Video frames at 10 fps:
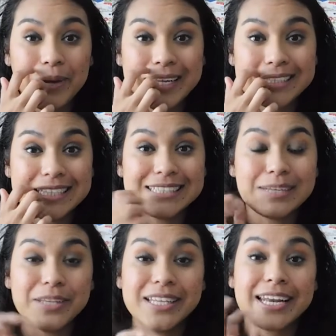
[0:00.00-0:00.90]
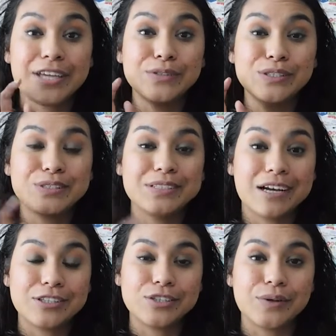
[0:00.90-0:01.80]
which is something that I used to
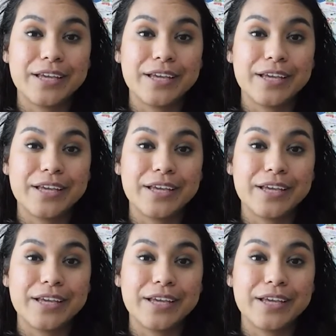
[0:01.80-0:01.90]
not do.